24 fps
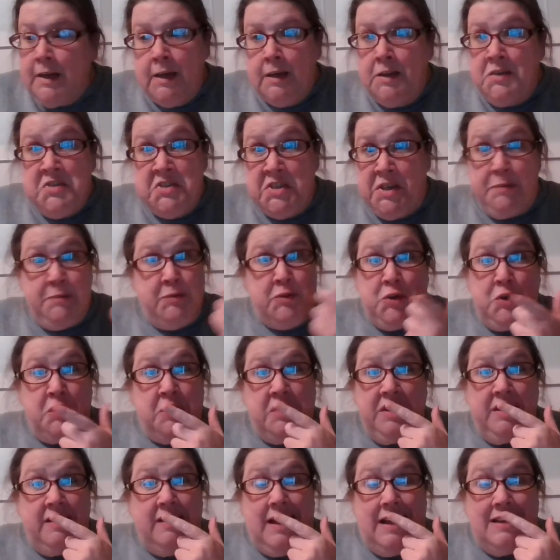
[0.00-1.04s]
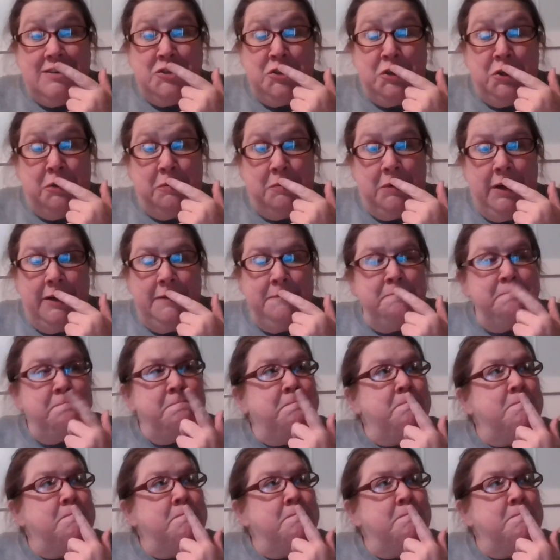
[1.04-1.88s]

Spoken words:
Seems totally logical, right?